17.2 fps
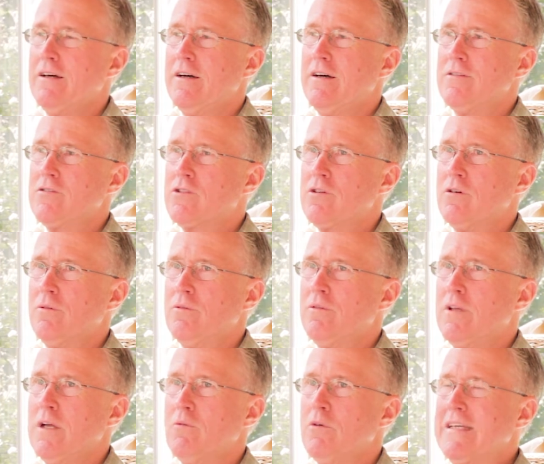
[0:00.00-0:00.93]
So
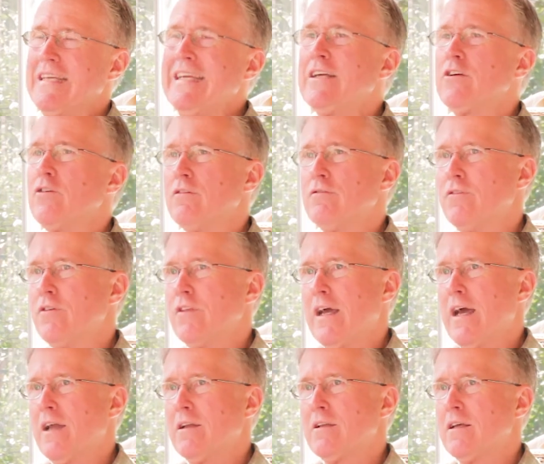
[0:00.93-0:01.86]
they were eager for
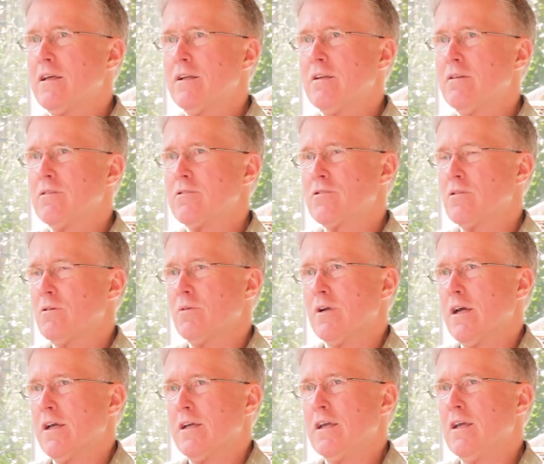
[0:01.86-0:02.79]
that. And so
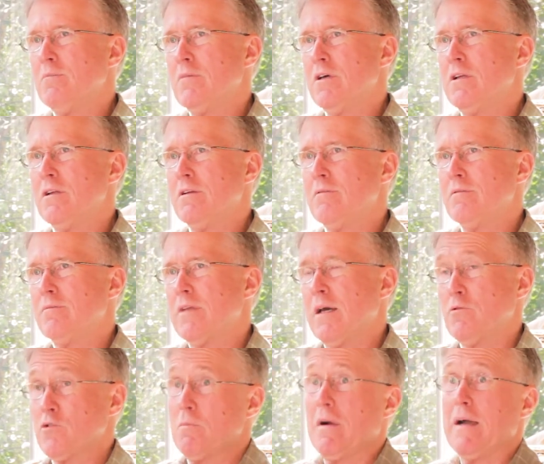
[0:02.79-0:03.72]
when I came in, and
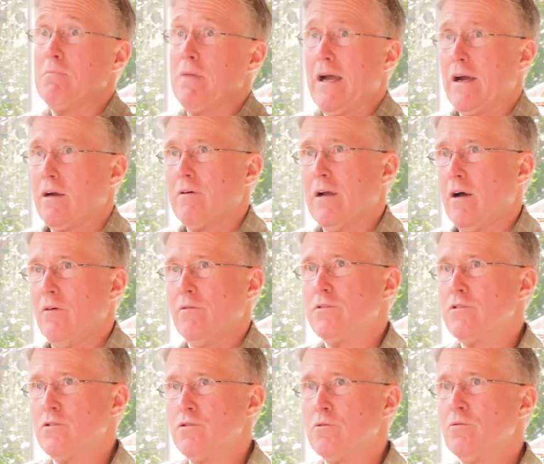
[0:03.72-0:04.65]
that was my
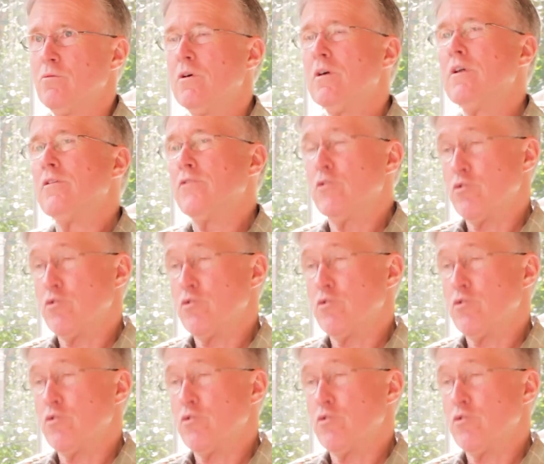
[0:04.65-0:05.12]
background, to do the